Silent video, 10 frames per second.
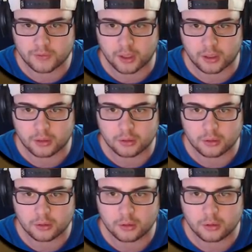fine.
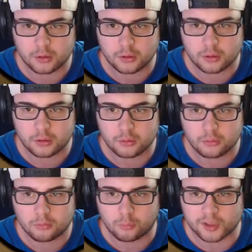
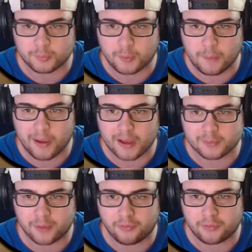We just bypassed
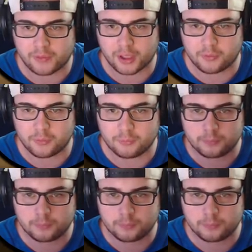about 15 of them.